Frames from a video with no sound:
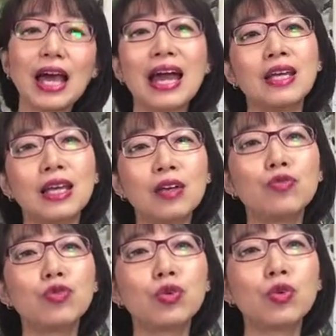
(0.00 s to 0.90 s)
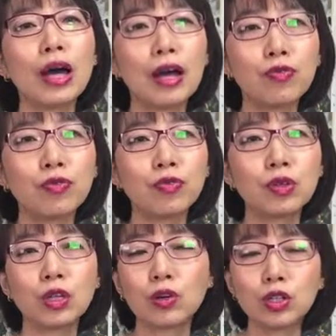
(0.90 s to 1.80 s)
And if you have,
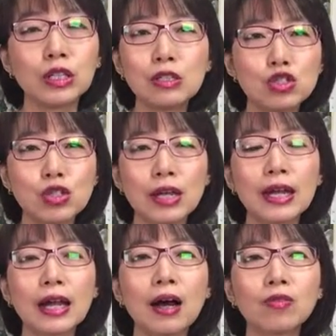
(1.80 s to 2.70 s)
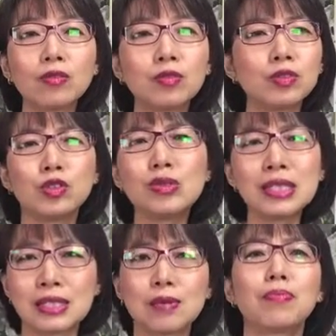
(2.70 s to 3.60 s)
you need to sort that out, use
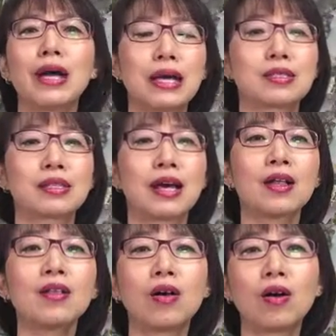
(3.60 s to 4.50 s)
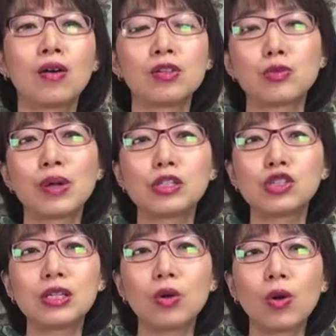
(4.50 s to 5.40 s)
a simple Excel or
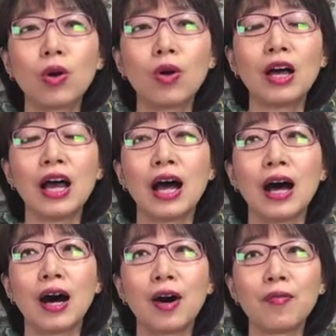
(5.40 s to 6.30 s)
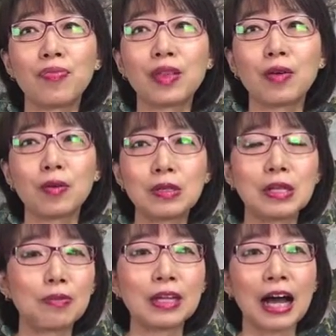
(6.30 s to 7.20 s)
spreadsheet, or
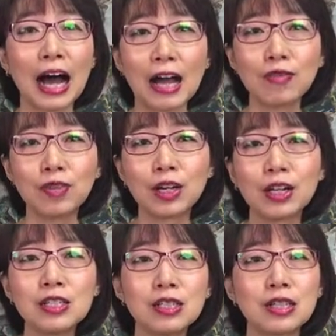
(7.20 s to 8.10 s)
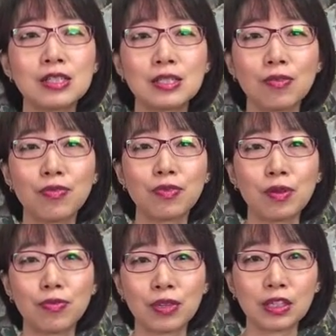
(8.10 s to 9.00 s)
something that I've learned is
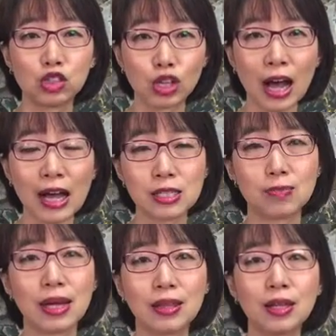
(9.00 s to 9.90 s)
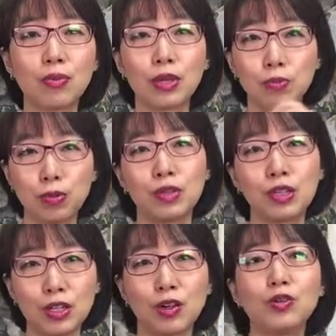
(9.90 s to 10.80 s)
the jars method, where you put
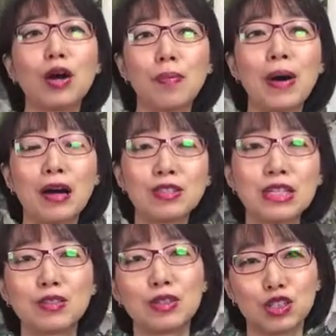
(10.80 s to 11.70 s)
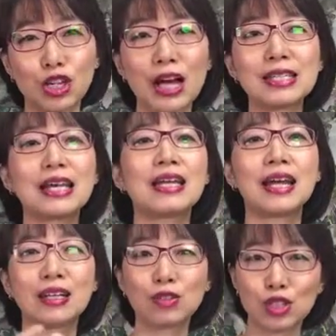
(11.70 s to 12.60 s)
your amount into the jars and
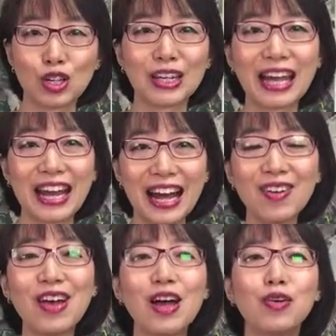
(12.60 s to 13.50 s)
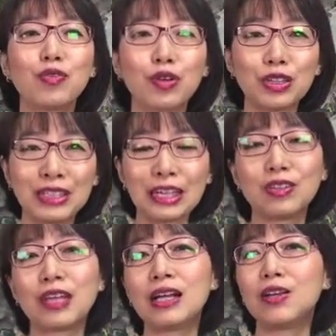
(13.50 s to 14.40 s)
then you sort that out for your
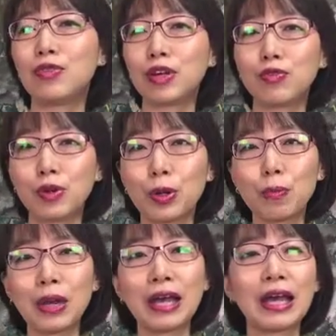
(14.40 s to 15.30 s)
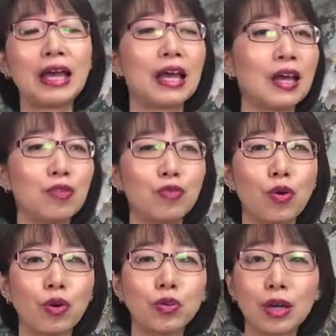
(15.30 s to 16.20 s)
day-to-day living, for your play, and
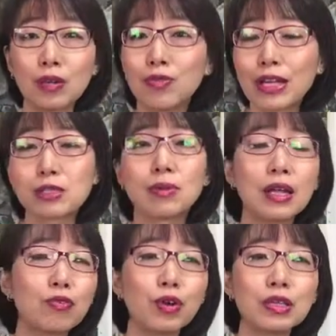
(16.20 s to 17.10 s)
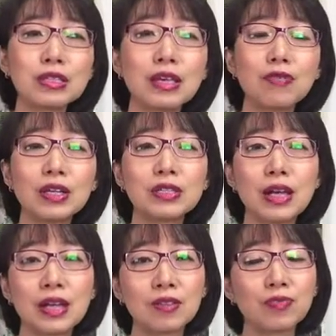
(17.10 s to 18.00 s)
for your investment, and for your savings,
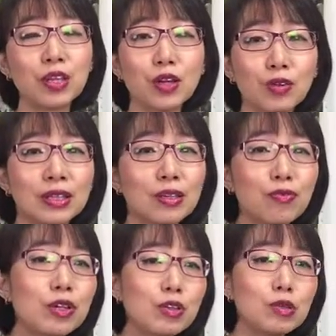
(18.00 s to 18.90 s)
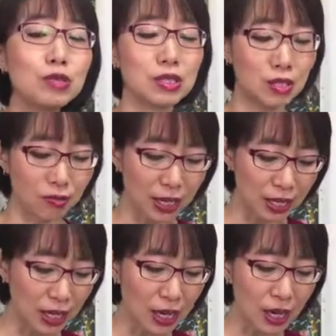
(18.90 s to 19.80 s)
and different uses of
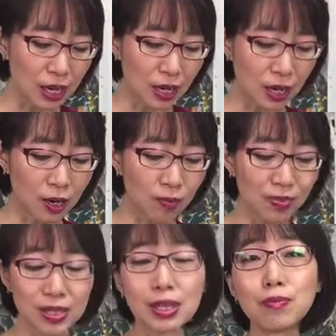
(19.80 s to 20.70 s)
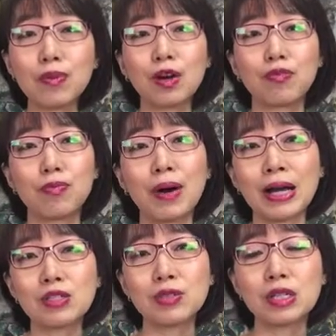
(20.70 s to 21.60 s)
that. Some of
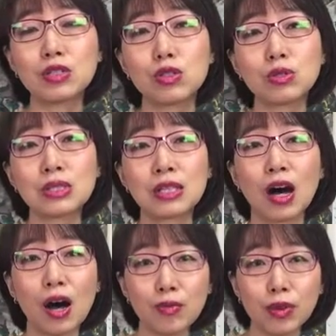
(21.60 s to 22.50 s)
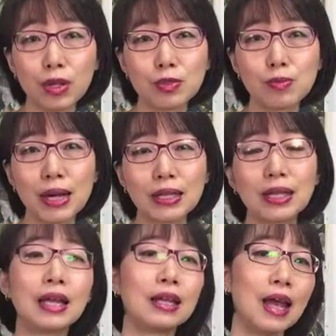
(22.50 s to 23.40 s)
my students use the envelopes
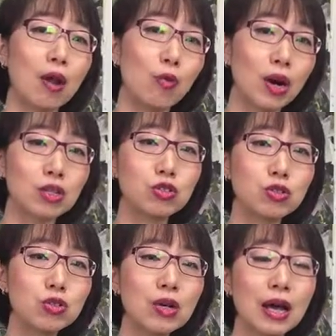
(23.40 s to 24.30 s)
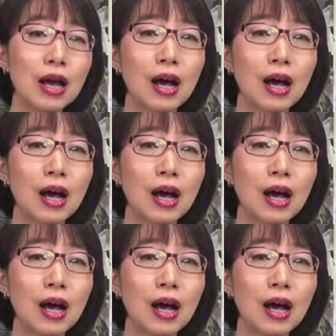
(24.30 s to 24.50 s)
method, and that works too.